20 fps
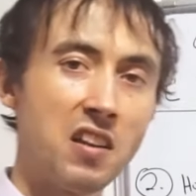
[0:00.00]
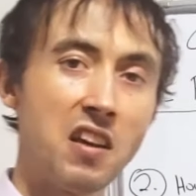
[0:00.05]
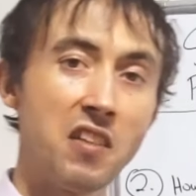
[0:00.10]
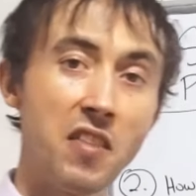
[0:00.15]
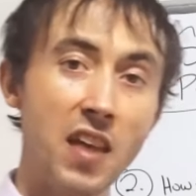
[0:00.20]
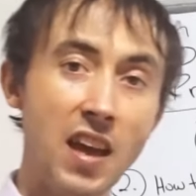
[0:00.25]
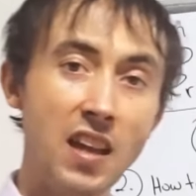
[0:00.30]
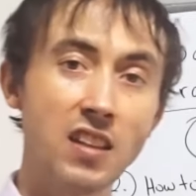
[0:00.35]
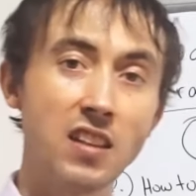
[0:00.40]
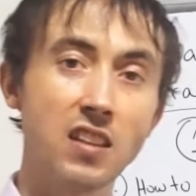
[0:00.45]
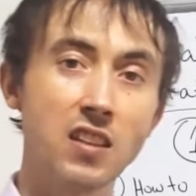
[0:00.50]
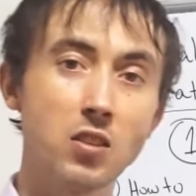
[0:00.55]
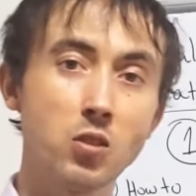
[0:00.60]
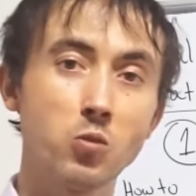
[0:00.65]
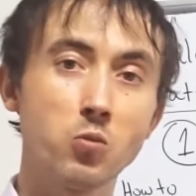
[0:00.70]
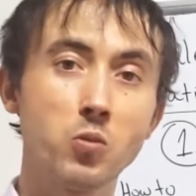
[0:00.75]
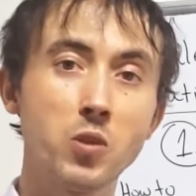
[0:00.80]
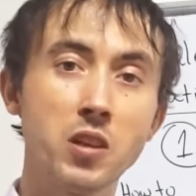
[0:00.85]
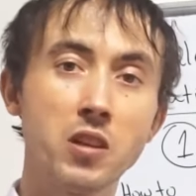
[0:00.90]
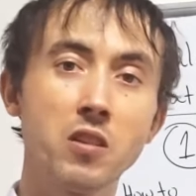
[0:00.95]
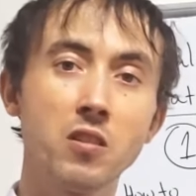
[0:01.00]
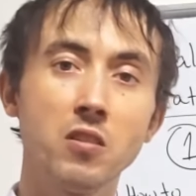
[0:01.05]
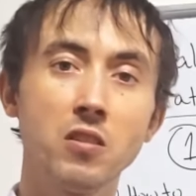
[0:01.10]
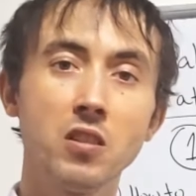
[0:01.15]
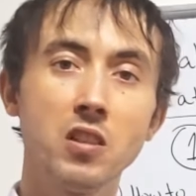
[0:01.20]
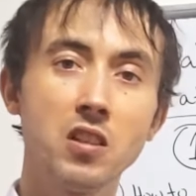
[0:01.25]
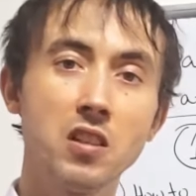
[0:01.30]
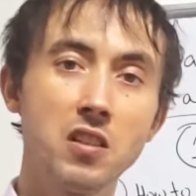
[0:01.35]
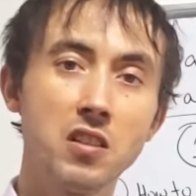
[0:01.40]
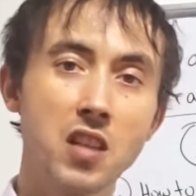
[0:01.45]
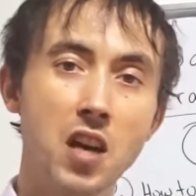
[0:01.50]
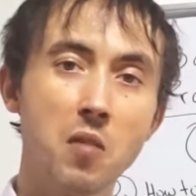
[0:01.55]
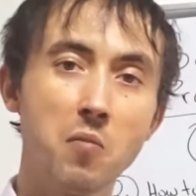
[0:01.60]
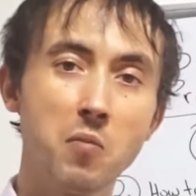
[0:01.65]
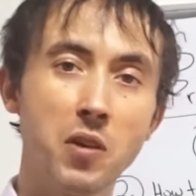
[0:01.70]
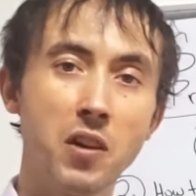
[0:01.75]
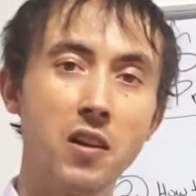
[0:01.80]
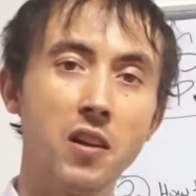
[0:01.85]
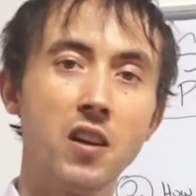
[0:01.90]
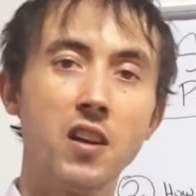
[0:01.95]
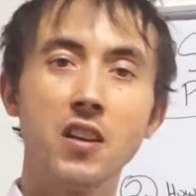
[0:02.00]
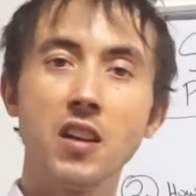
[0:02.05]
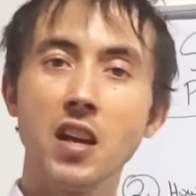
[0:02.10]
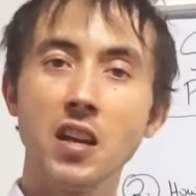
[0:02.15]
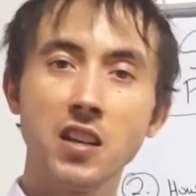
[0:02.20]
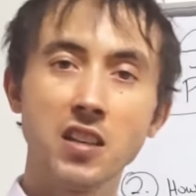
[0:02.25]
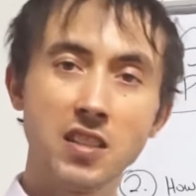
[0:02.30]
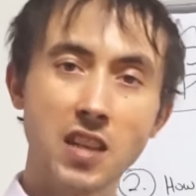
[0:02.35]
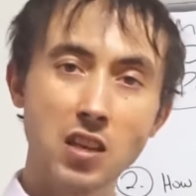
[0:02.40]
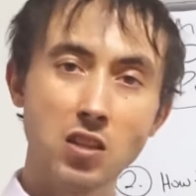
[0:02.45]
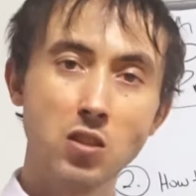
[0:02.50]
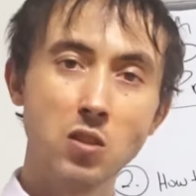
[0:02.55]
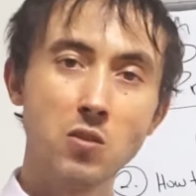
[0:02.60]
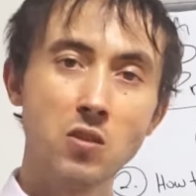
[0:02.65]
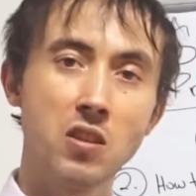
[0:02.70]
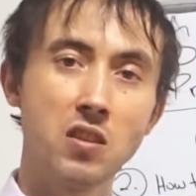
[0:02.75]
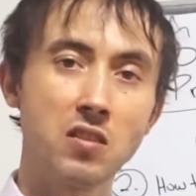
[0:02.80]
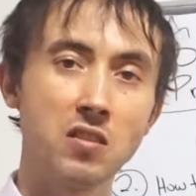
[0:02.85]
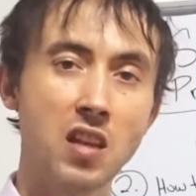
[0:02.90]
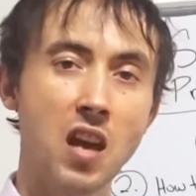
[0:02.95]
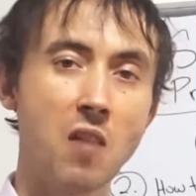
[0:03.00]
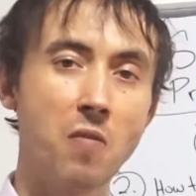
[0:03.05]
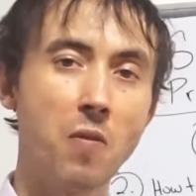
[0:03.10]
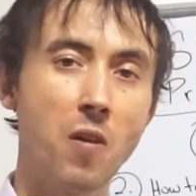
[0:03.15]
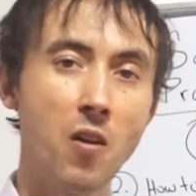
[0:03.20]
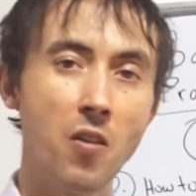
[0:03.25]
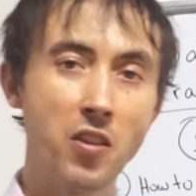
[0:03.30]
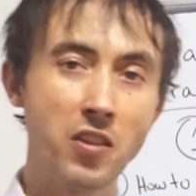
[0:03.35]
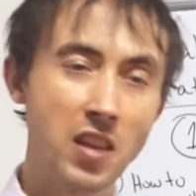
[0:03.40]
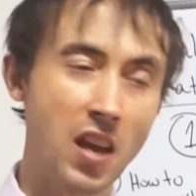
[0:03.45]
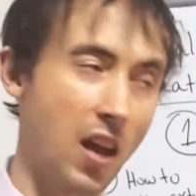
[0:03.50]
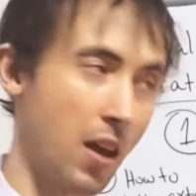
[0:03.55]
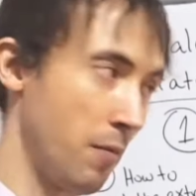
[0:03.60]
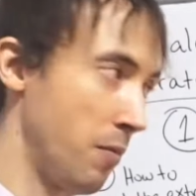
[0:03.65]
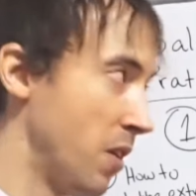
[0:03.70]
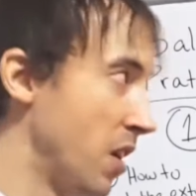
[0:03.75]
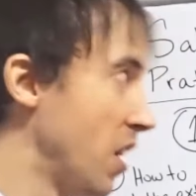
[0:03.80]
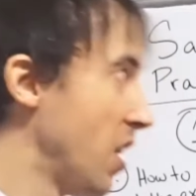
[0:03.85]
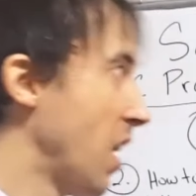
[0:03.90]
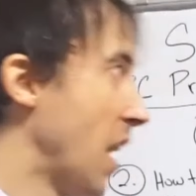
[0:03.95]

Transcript: Now that is a real number, because I do this stuff all the time.